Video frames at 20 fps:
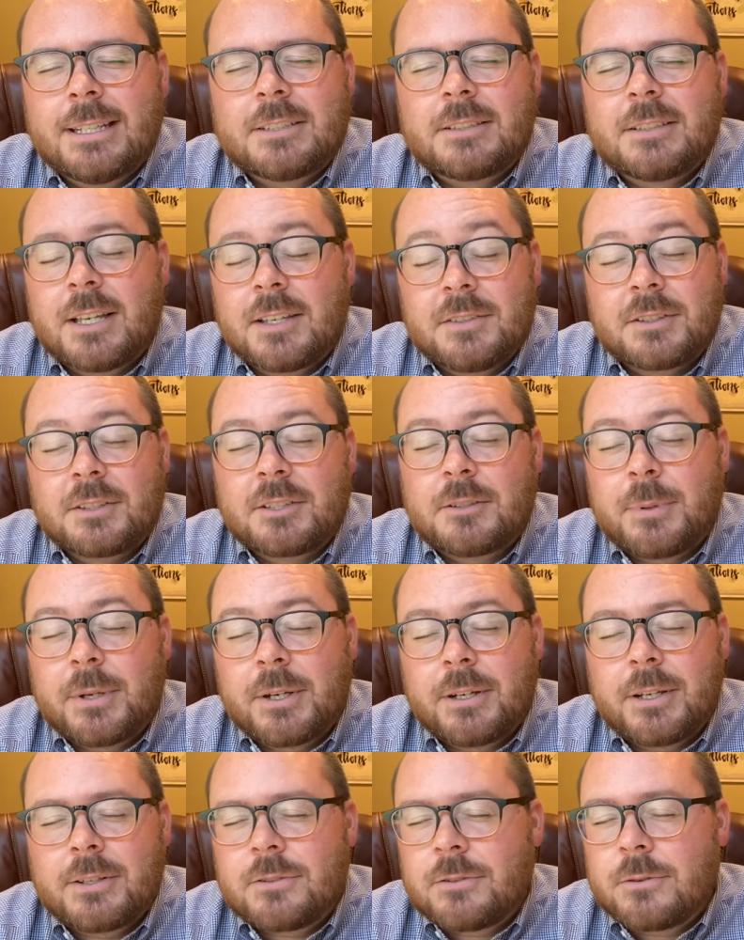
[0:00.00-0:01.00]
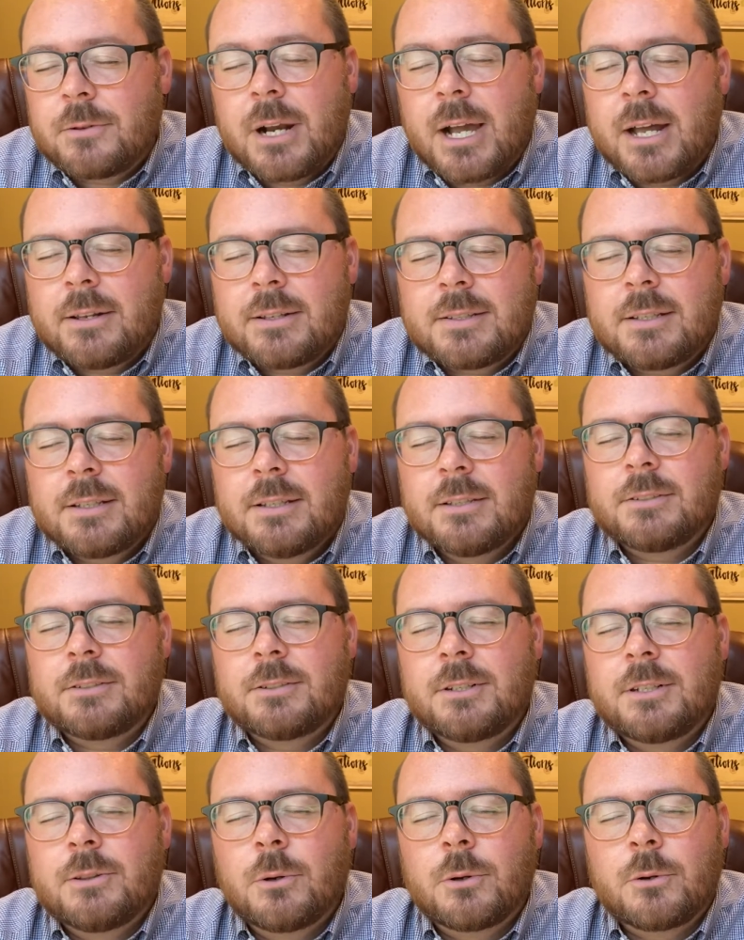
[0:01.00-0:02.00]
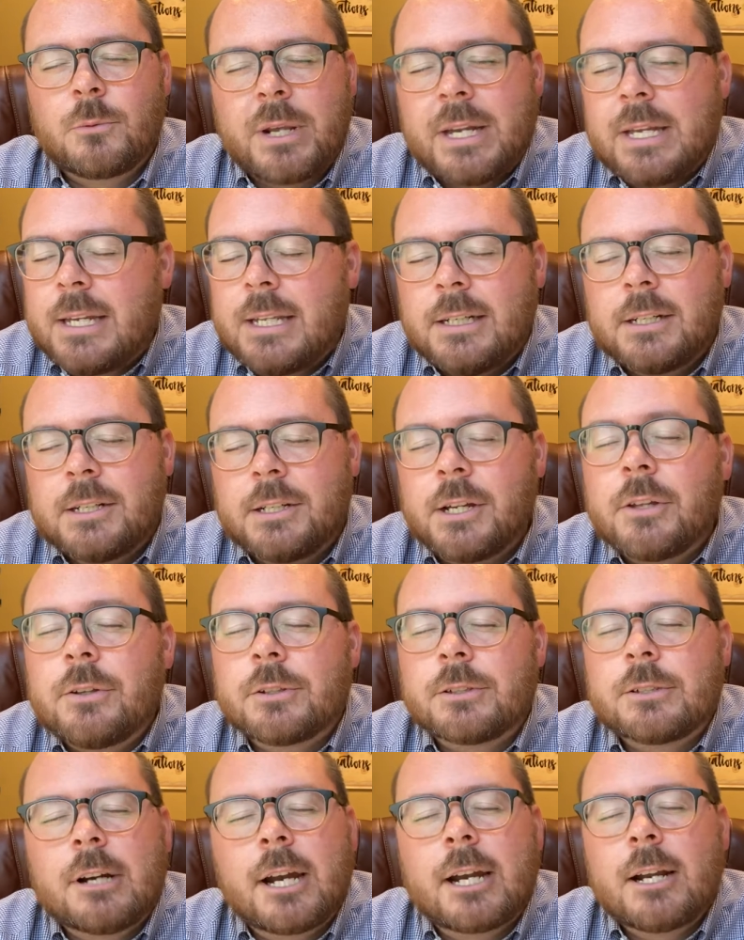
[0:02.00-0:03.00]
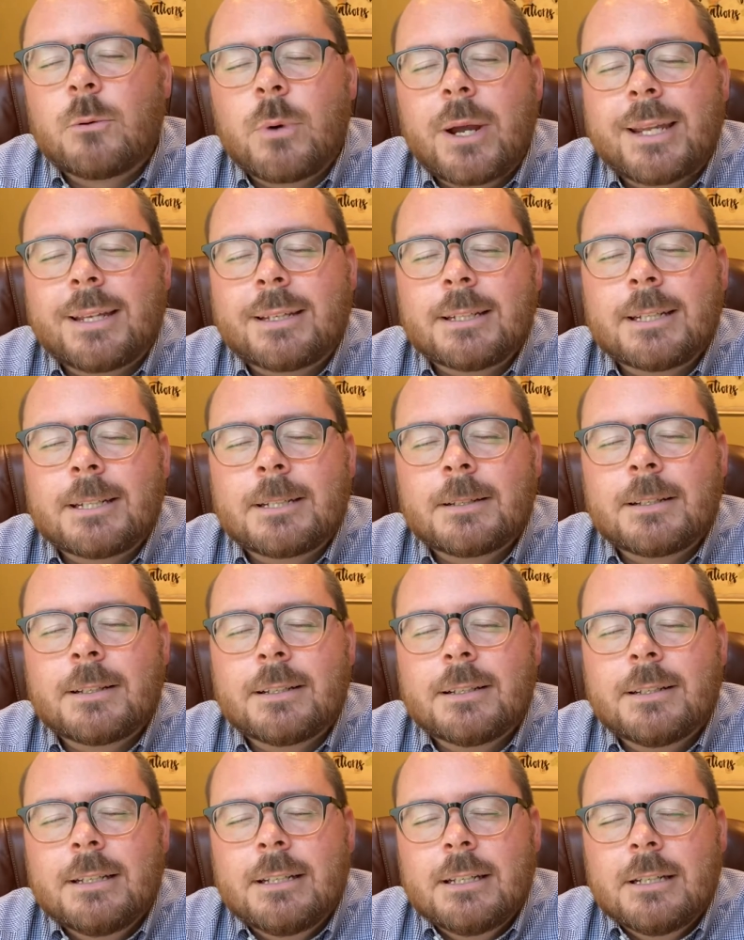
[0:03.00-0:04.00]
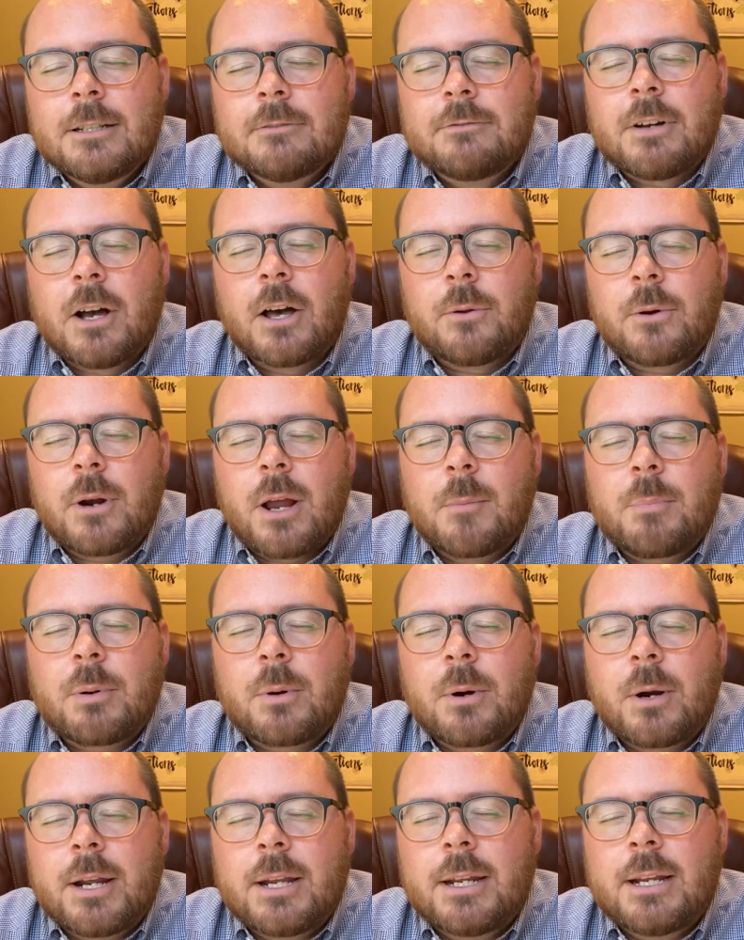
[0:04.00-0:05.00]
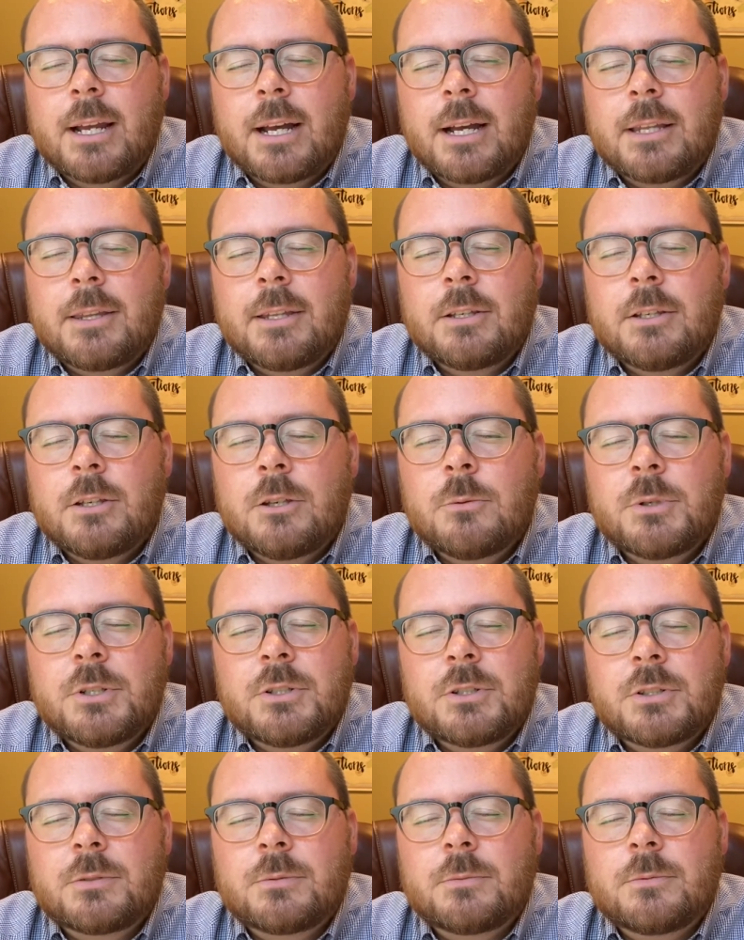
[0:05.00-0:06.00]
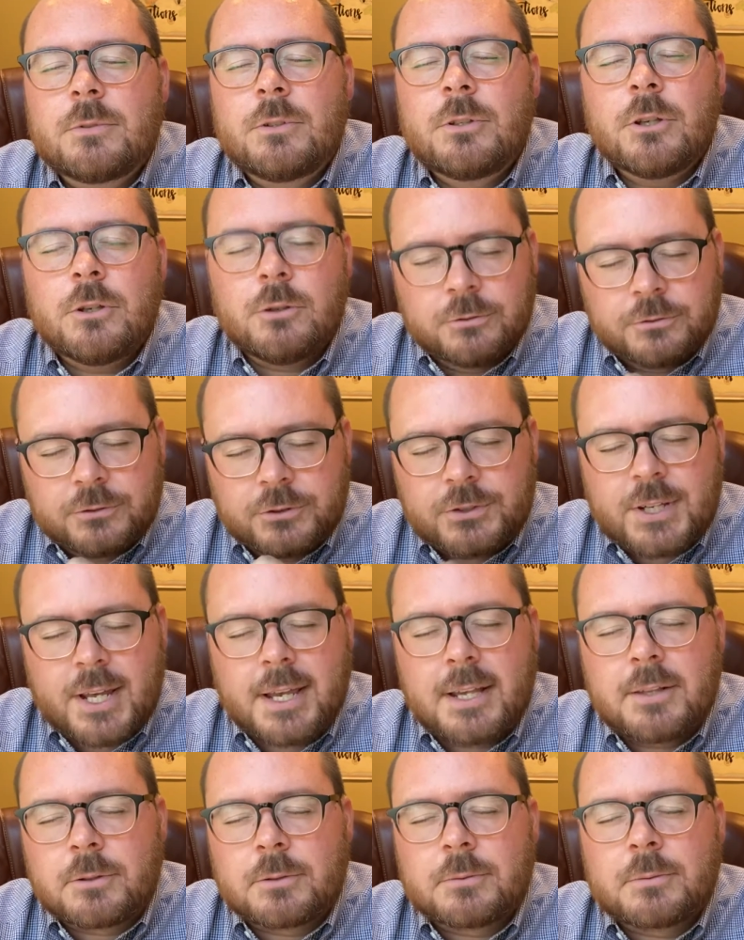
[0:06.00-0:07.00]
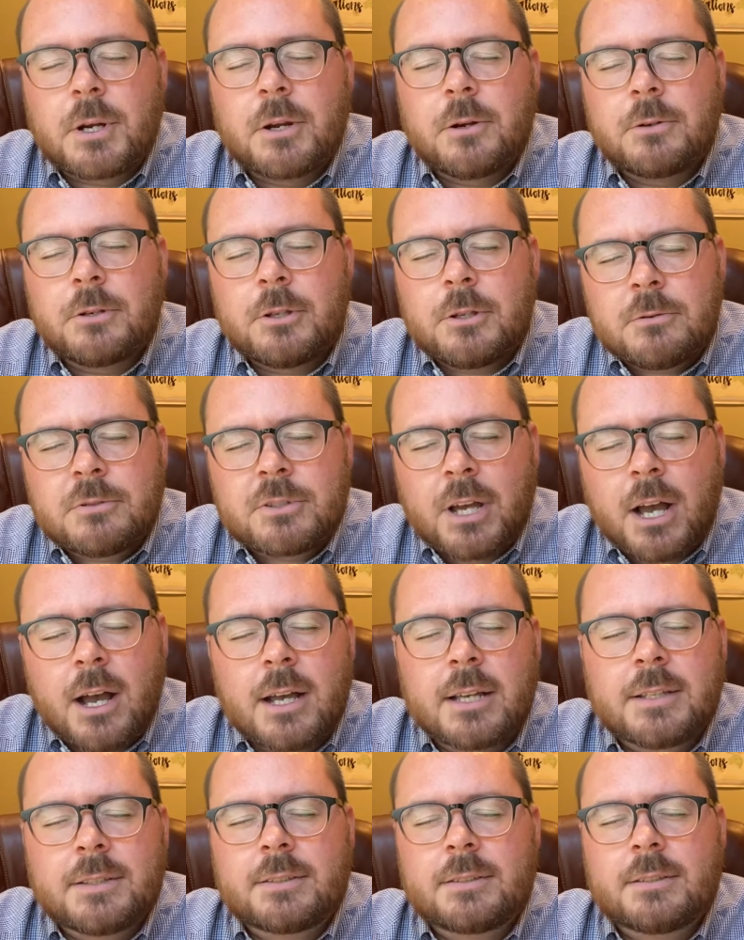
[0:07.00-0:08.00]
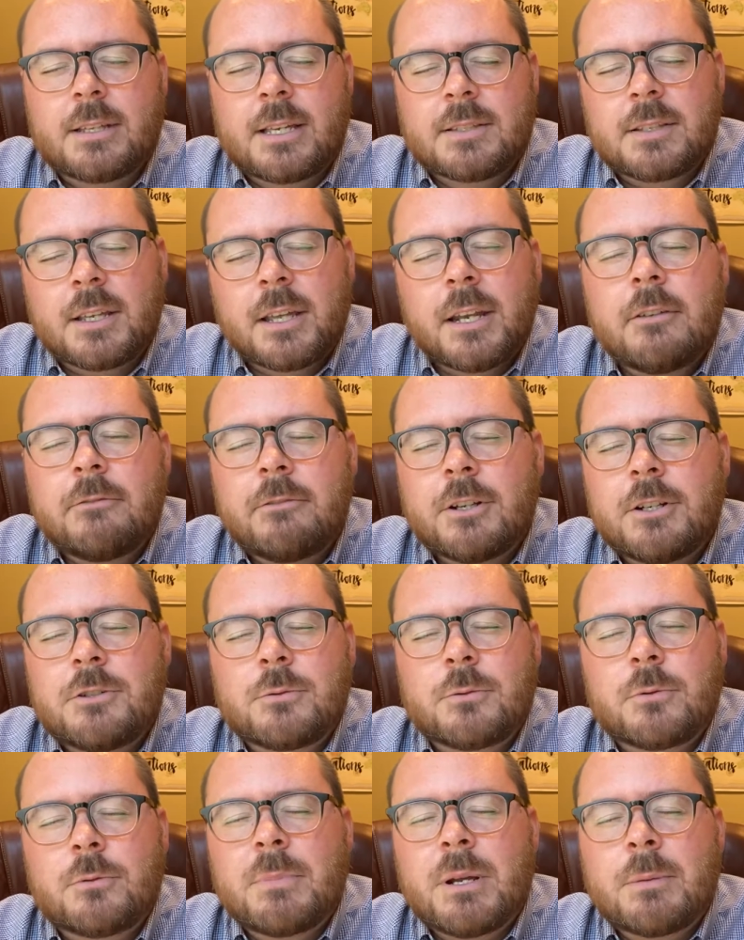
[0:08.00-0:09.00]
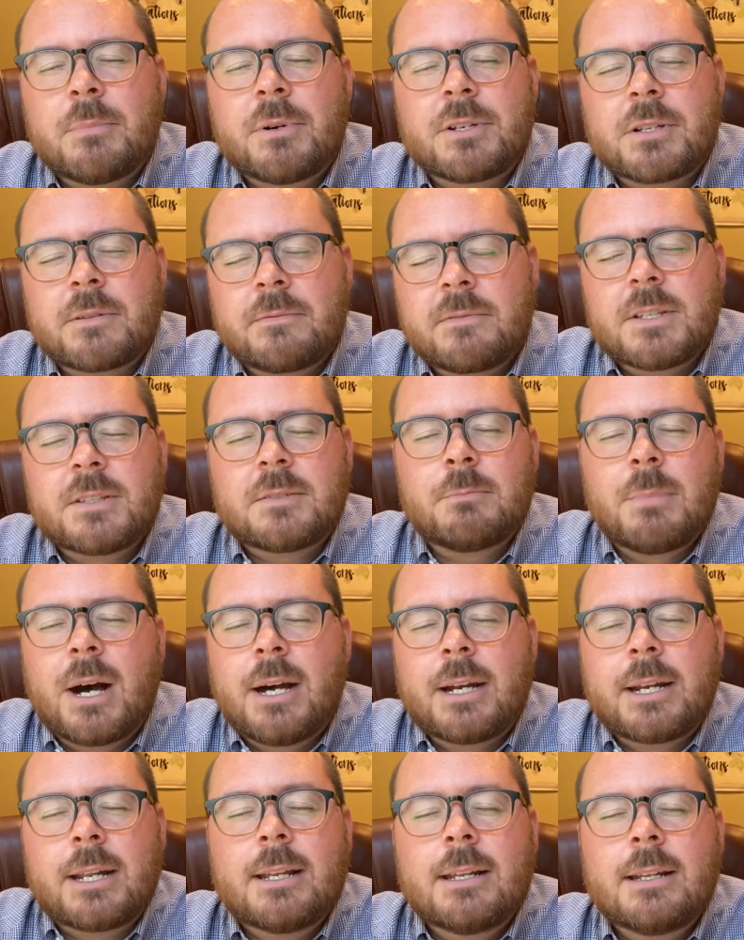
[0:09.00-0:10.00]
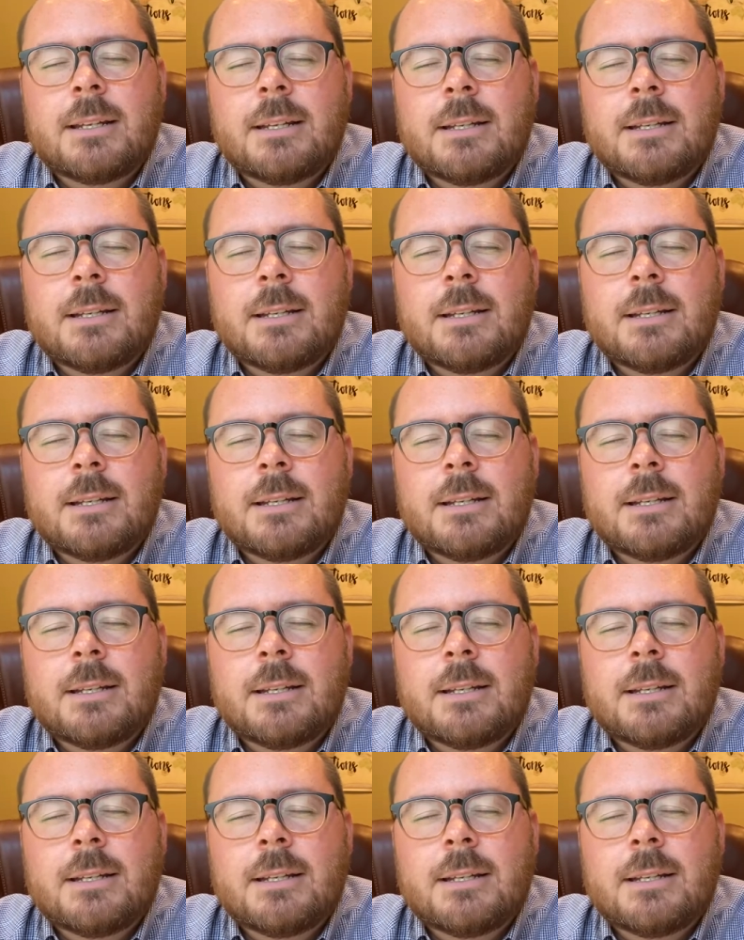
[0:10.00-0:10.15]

has experienced throughout its history, Lord, we need another great awakening. Father, I pray, God, that you would just use Taylor Road, use us as individual members of this body